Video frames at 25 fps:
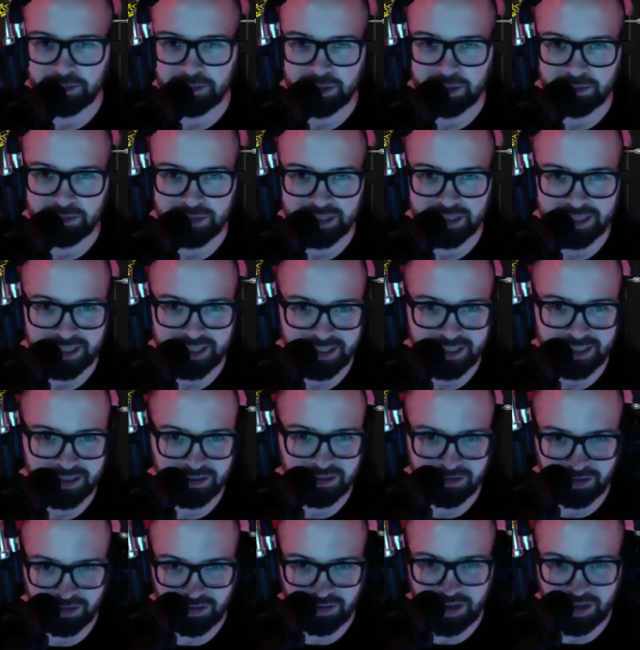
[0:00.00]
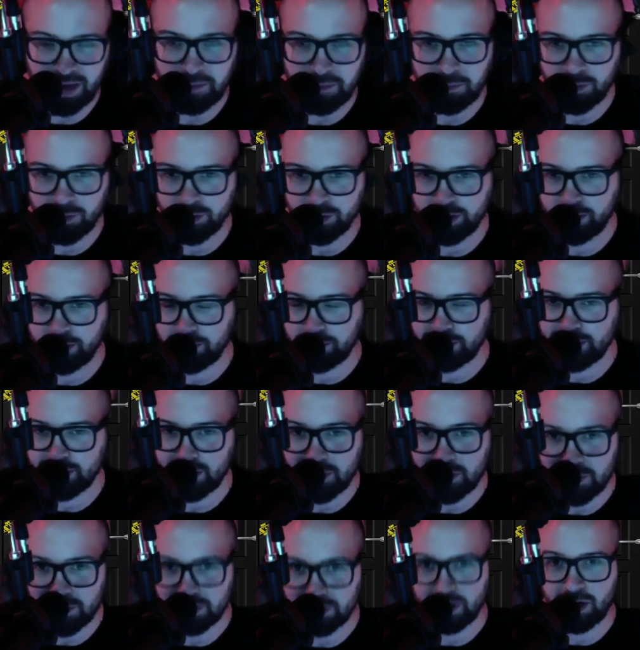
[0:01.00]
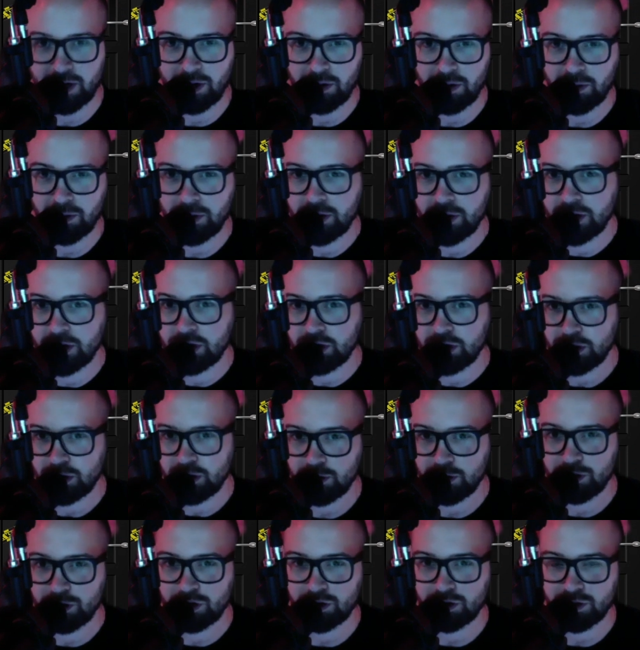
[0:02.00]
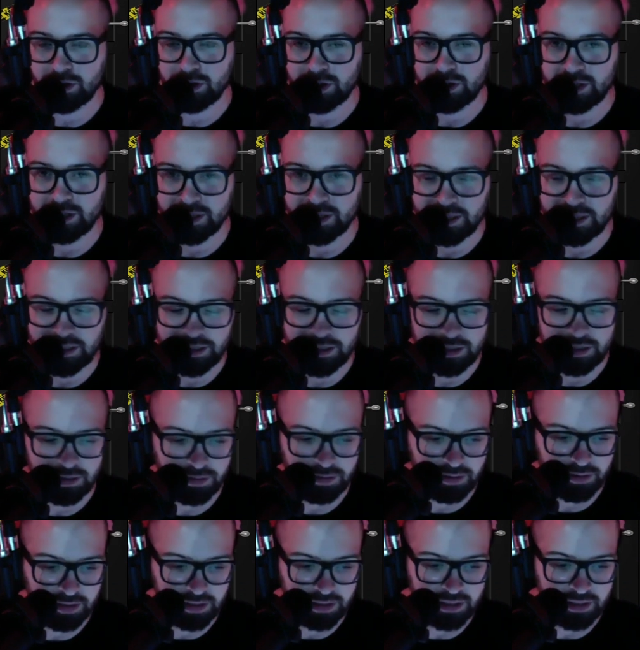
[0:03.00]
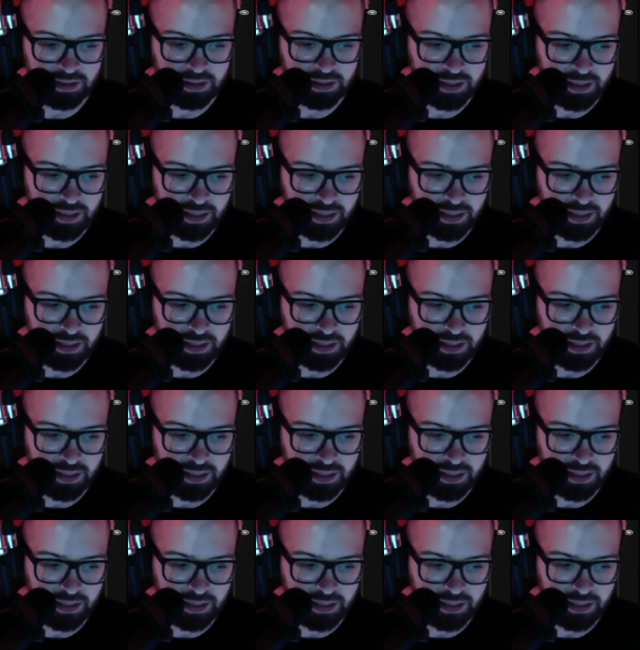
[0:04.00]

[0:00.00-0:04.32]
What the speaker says: but I'm just saying there's a lot more that we don't know usually to these stories.